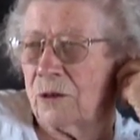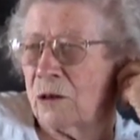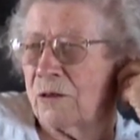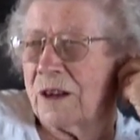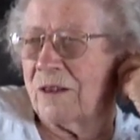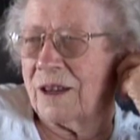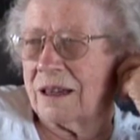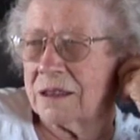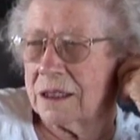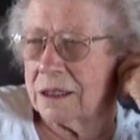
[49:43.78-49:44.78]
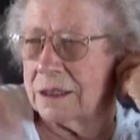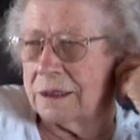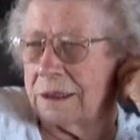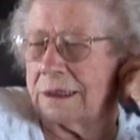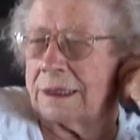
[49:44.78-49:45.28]
four or five houses
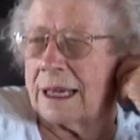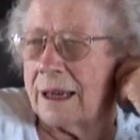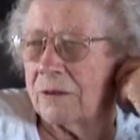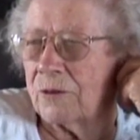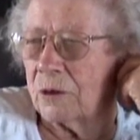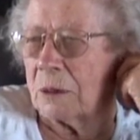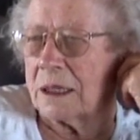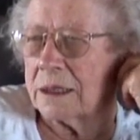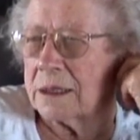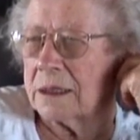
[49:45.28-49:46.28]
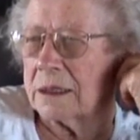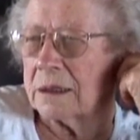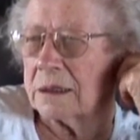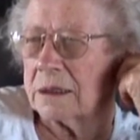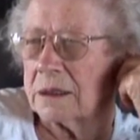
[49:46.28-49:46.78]
down from us,
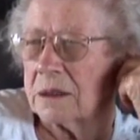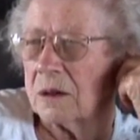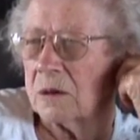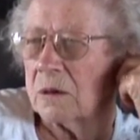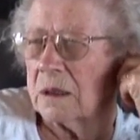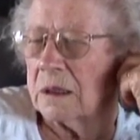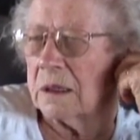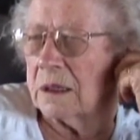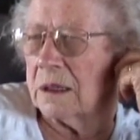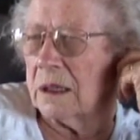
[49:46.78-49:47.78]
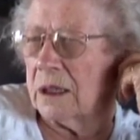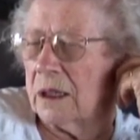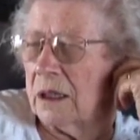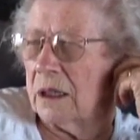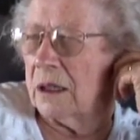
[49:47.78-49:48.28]
so
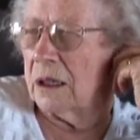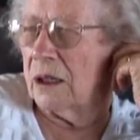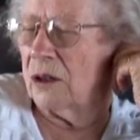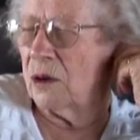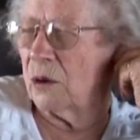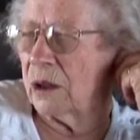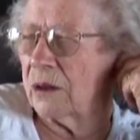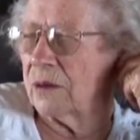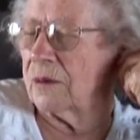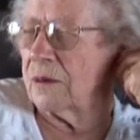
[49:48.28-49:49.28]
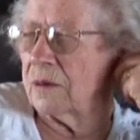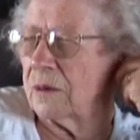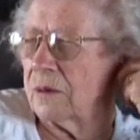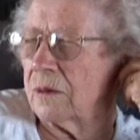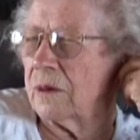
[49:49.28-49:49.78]
you know where
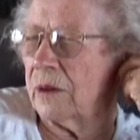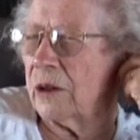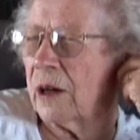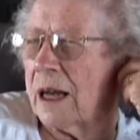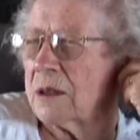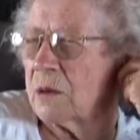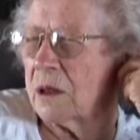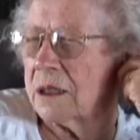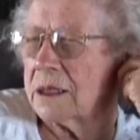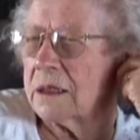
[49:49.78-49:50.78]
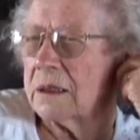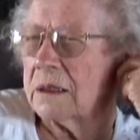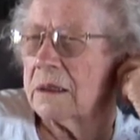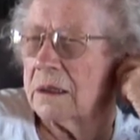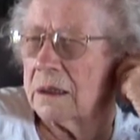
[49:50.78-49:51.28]
their house was.
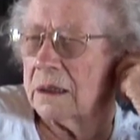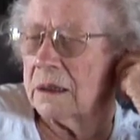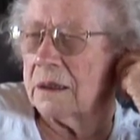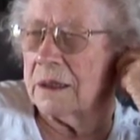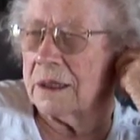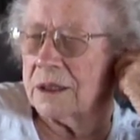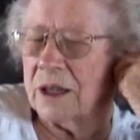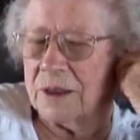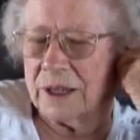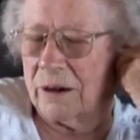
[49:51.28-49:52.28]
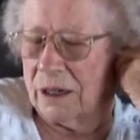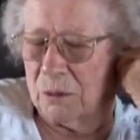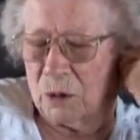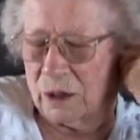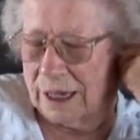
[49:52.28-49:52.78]
Oh, yeah. It's not there
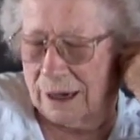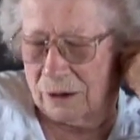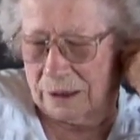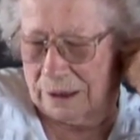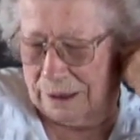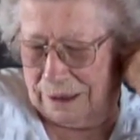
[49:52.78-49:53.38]
anymore now.